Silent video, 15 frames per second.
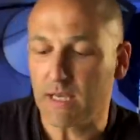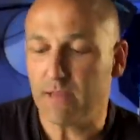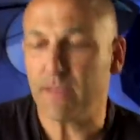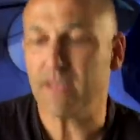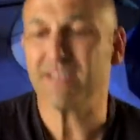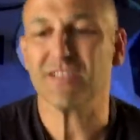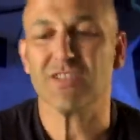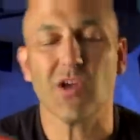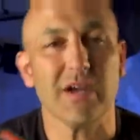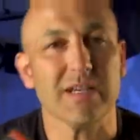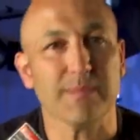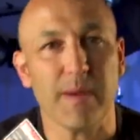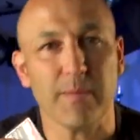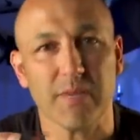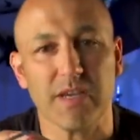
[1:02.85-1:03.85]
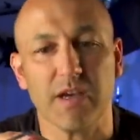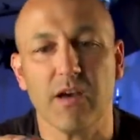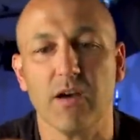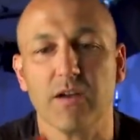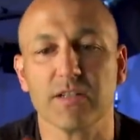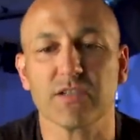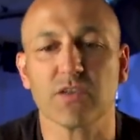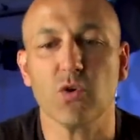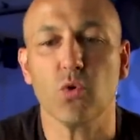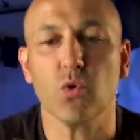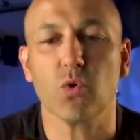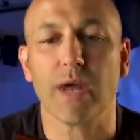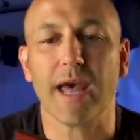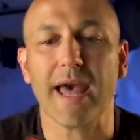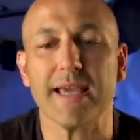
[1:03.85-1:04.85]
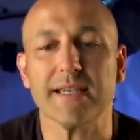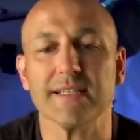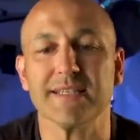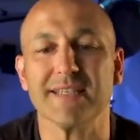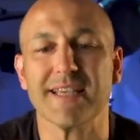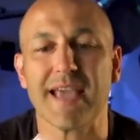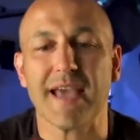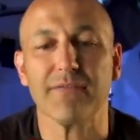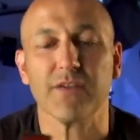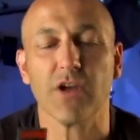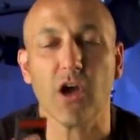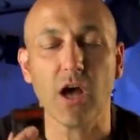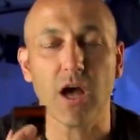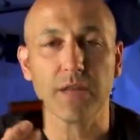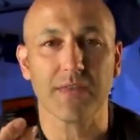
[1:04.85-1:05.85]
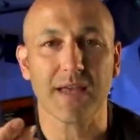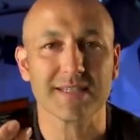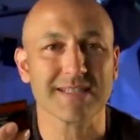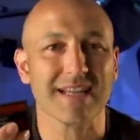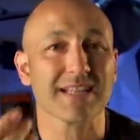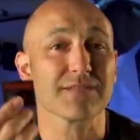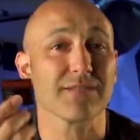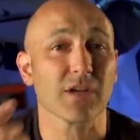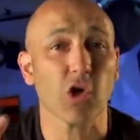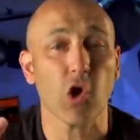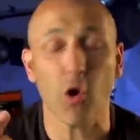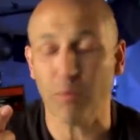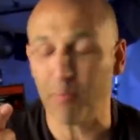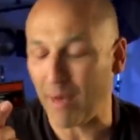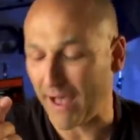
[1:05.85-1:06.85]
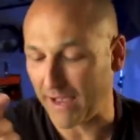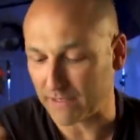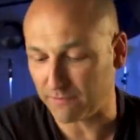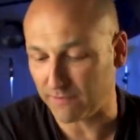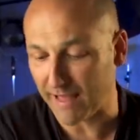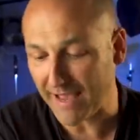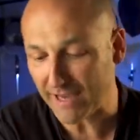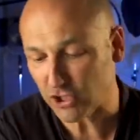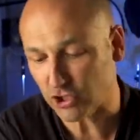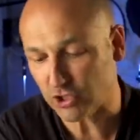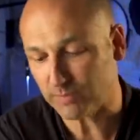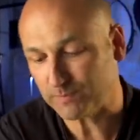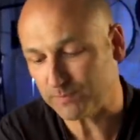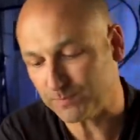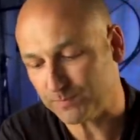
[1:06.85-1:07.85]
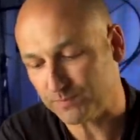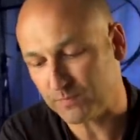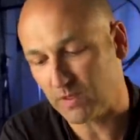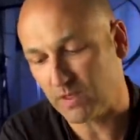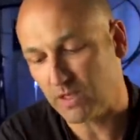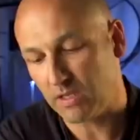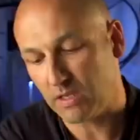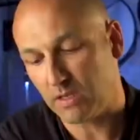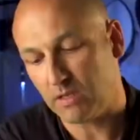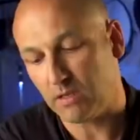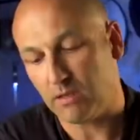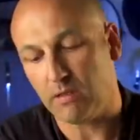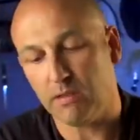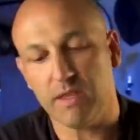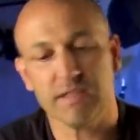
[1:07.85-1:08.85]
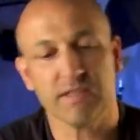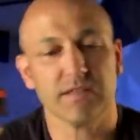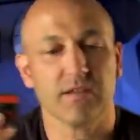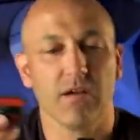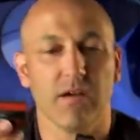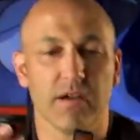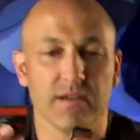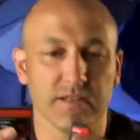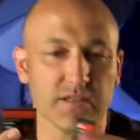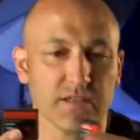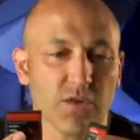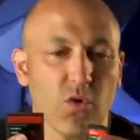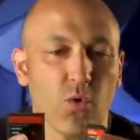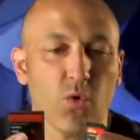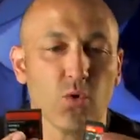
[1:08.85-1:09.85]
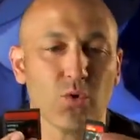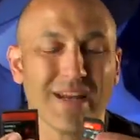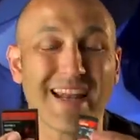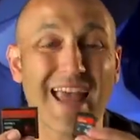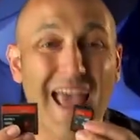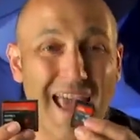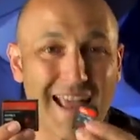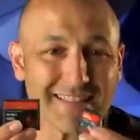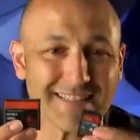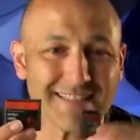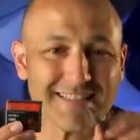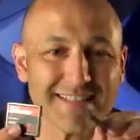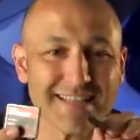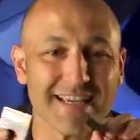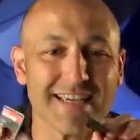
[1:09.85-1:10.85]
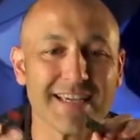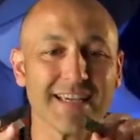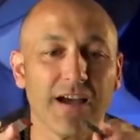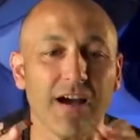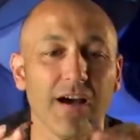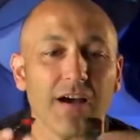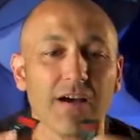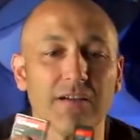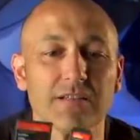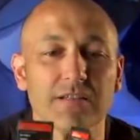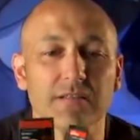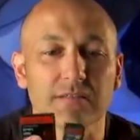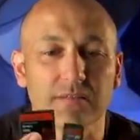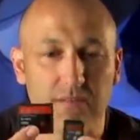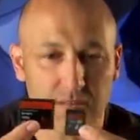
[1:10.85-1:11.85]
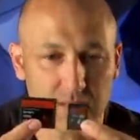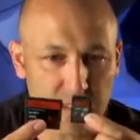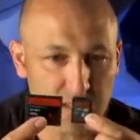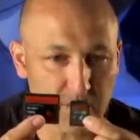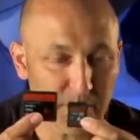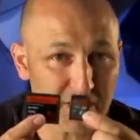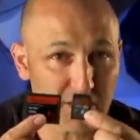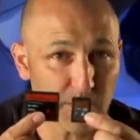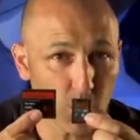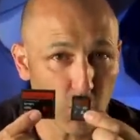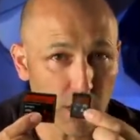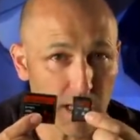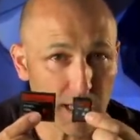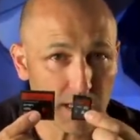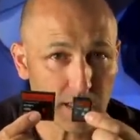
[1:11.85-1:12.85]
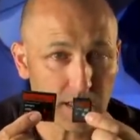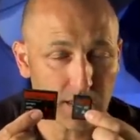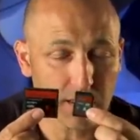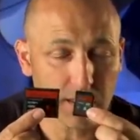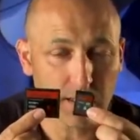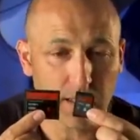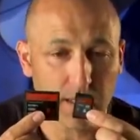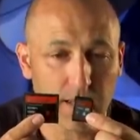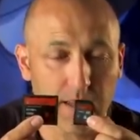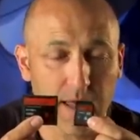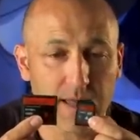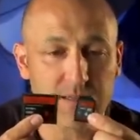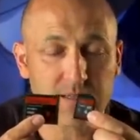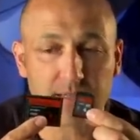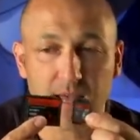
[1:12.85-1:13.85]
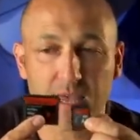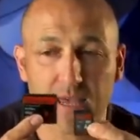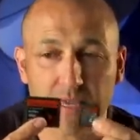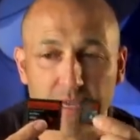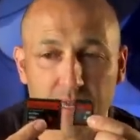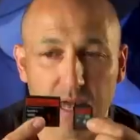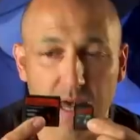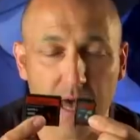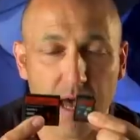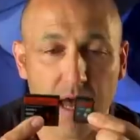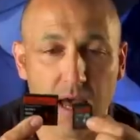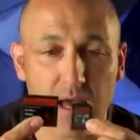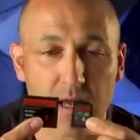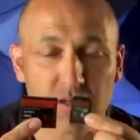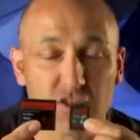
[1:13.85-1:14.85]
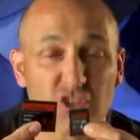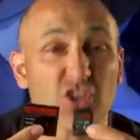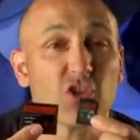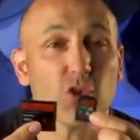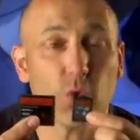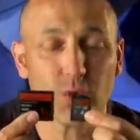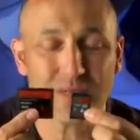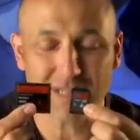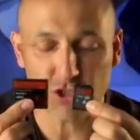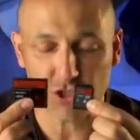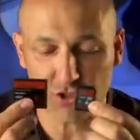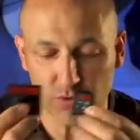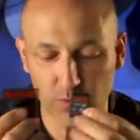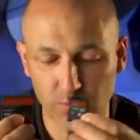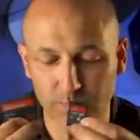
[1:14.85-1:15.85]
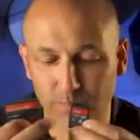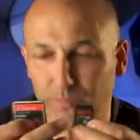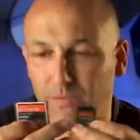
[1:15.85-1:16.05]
This size memory card is called a CF card. That stands for compact flash. This size is called an SD card. See, it's a bit smaller. And that's a secure digital.